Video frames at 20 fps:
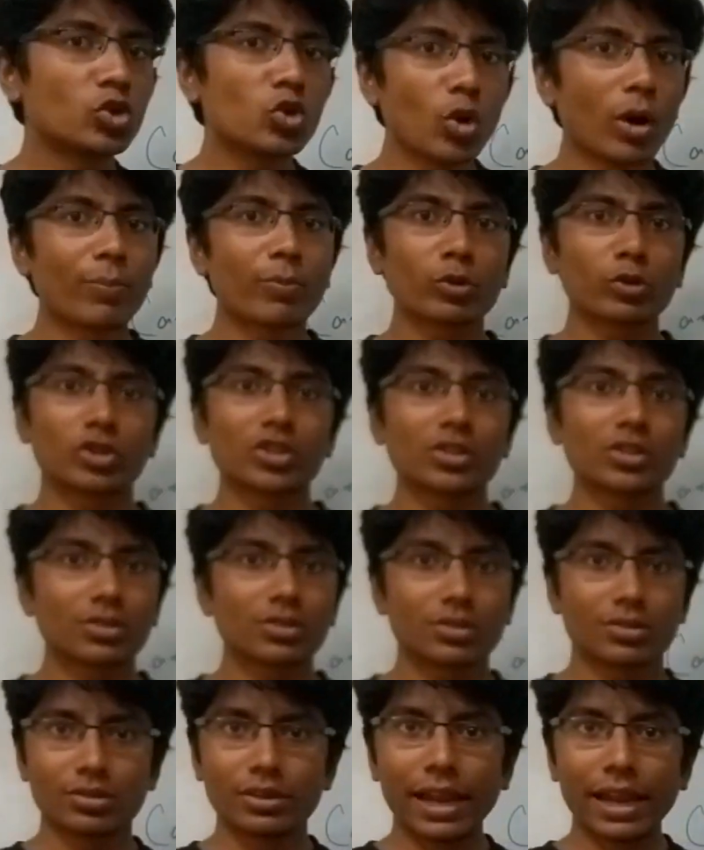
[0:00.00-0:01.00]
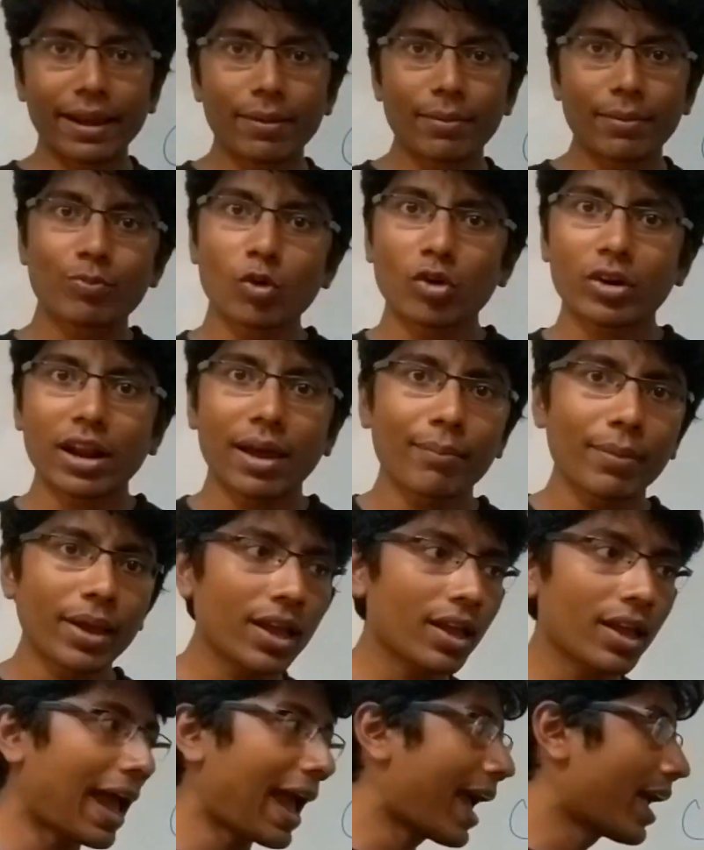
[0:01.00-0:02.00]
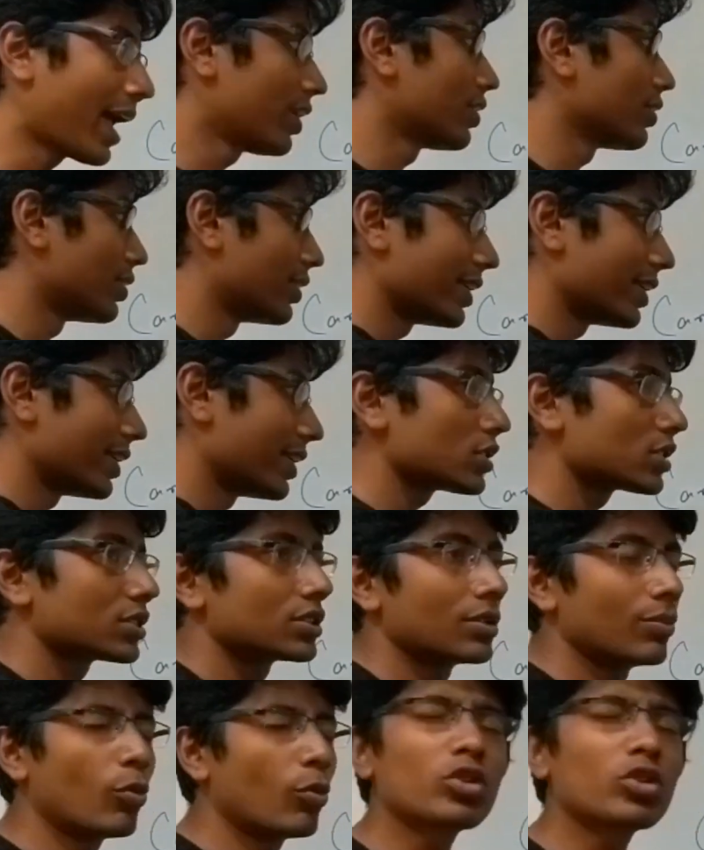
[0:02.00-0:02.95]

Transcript: two approaches, dynamic programming and this.